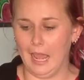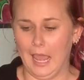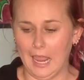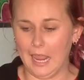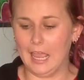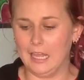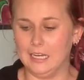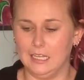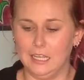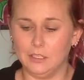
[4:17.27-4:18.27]

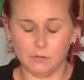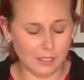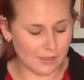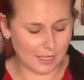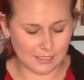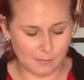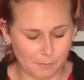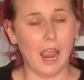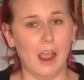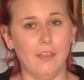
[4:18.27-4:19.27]
And it's really that
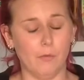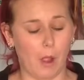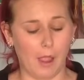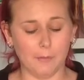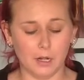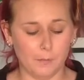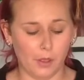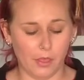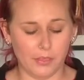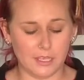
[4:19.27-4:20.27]
simple. And then I'm going to
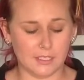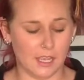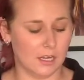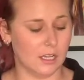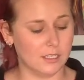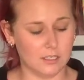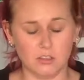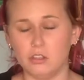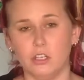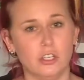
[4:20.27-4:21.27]
put these in because
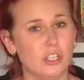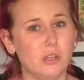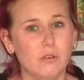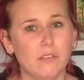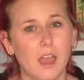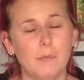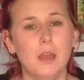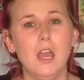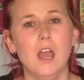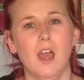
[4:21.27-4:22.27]
there's 2 of them.
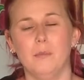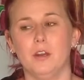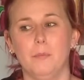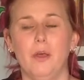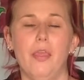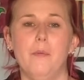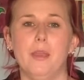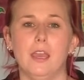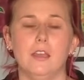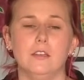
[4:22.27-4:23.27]
I'm going to put them
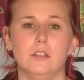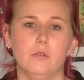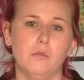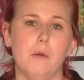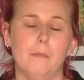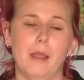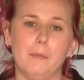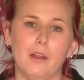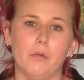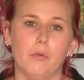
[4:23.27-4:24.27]
into my
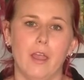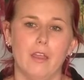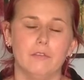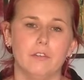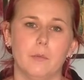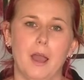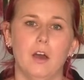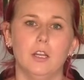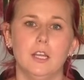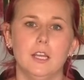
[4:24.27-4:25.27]
microwave for
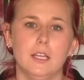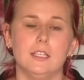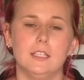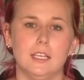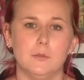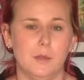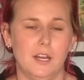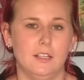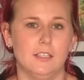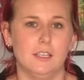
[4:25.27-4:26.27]
about 6
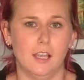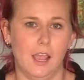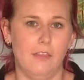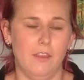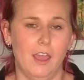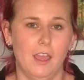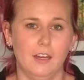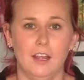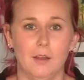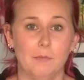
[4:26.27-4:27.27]
minutes, and
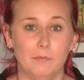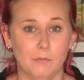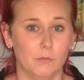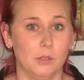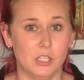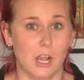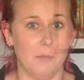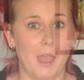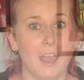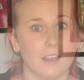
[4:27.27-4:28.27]
then we'll check back.